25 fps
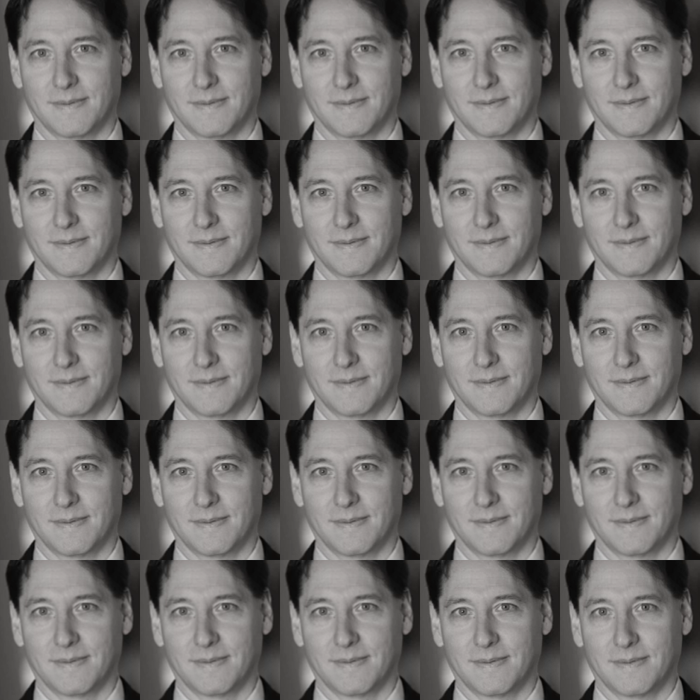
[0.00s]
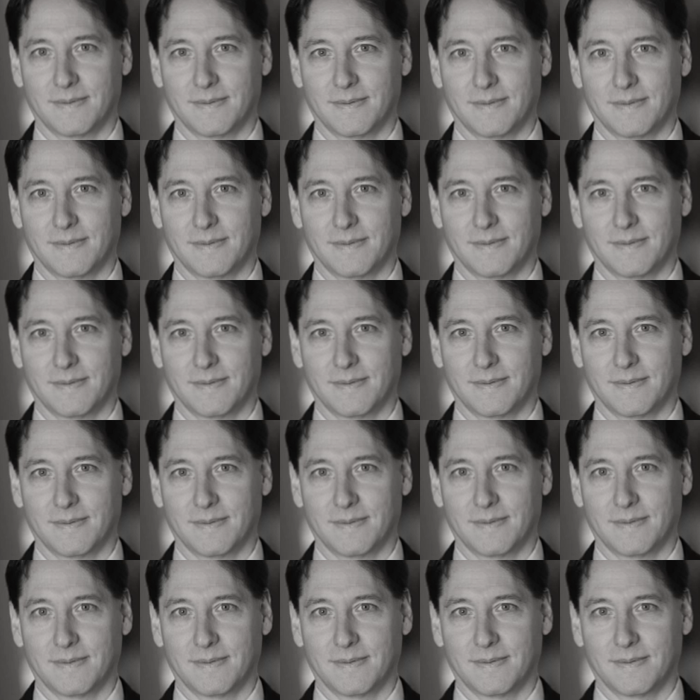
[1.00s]

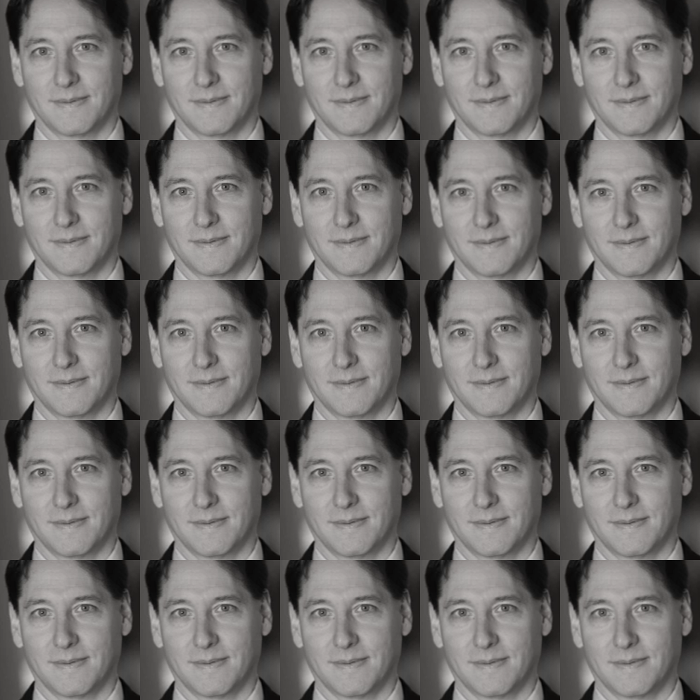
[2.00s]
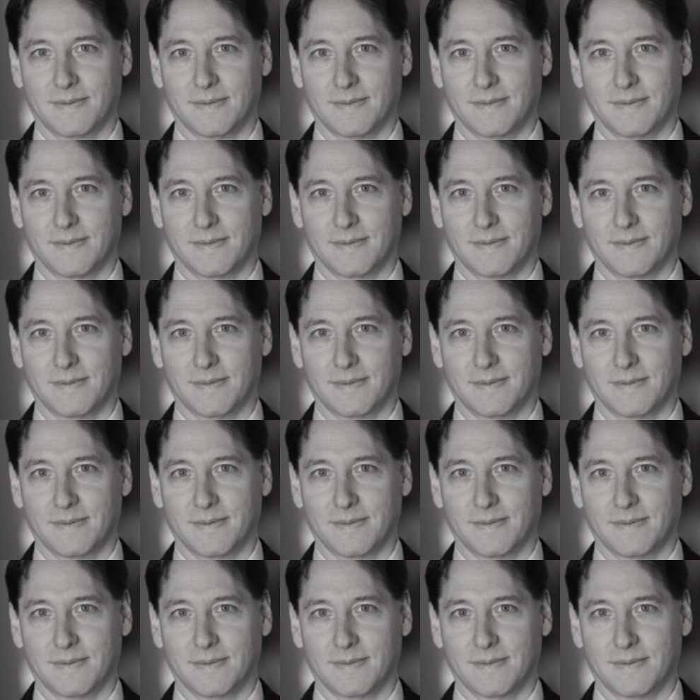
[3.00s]

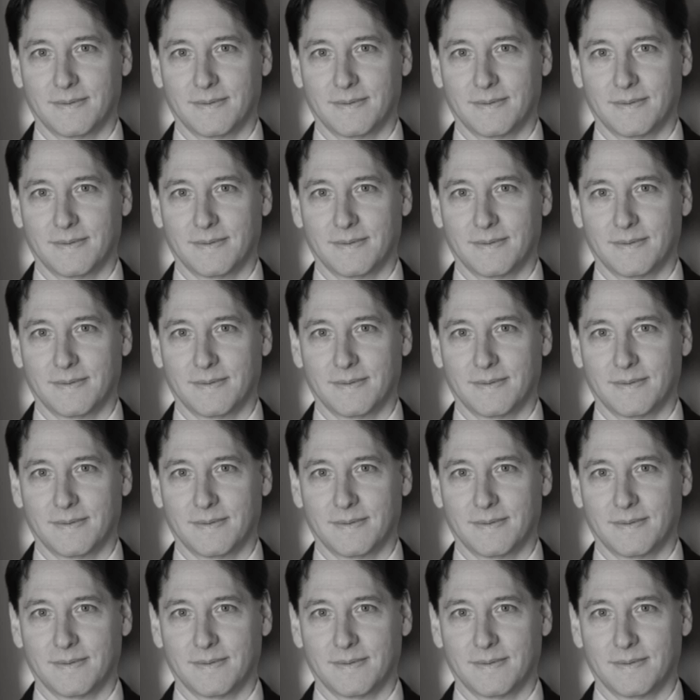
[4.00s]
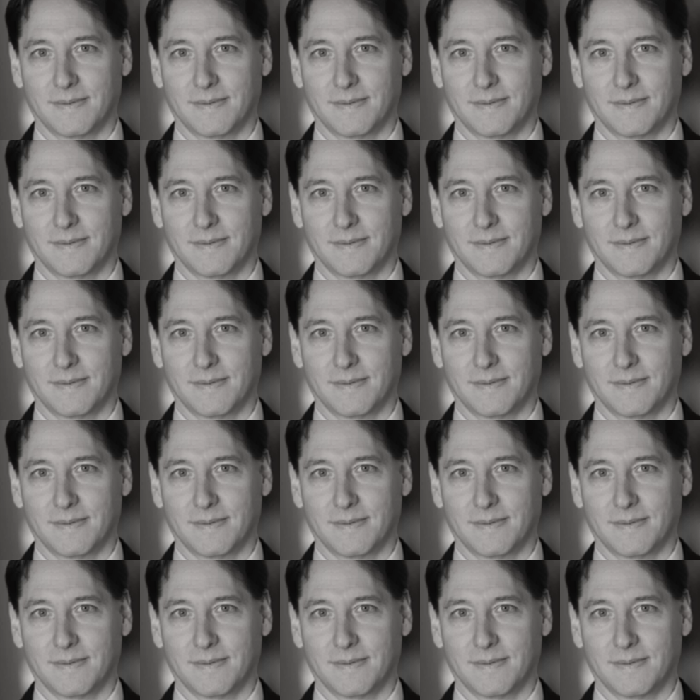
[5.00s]
[no speech]